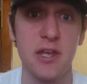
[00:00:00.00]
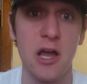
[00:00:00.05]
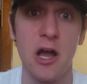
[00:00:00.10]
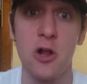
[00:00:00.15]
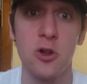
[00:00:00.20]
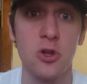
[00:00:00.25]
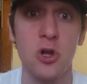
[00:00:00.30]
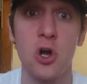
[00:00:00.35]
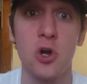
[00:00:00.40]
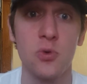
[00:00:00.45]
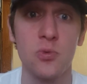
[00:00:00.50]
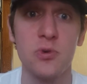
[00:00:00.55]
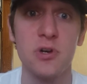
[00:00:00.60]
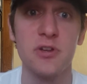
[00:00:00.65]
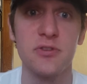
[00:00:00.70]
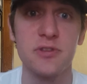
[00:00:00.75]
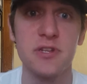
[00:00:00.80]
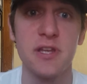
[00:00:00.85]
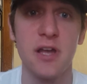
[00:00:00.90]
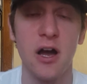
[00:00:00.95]
along
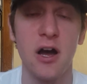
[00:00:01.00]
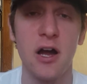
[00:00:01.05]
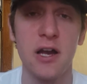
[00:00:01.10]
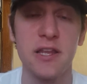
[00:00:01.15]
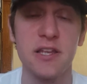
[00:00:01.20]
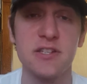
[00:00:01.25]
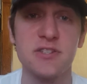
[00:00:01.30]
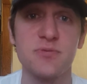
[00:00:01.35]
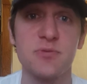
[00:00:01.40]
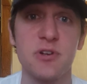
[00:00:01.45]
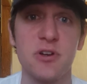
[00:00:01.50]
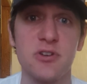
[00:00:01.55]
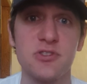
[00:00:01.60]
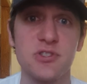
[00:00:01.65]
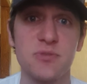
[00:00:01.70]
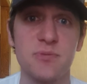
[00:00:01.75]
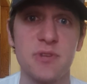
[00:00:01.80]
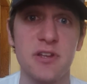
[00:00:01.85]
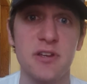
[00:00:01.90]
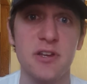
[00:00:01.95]
with the audience it
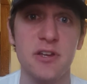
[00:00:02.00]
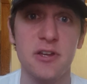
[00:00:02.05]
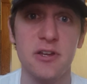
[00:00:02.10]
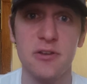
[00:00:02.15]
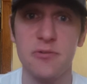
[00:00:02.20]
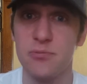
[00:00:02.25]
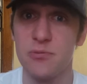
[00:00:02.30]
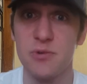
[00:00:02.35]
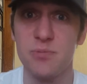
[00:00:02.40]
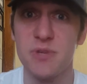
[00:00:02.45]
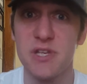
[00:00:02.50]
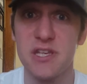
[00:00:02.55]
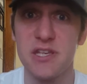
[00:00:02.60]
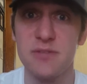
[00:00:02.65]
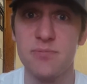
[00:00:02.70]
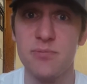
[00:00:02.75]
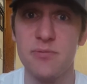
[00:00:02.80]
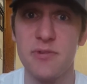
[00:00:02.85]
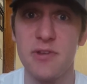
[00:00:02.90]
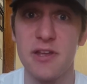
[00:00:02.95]
would
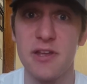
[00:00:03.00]
be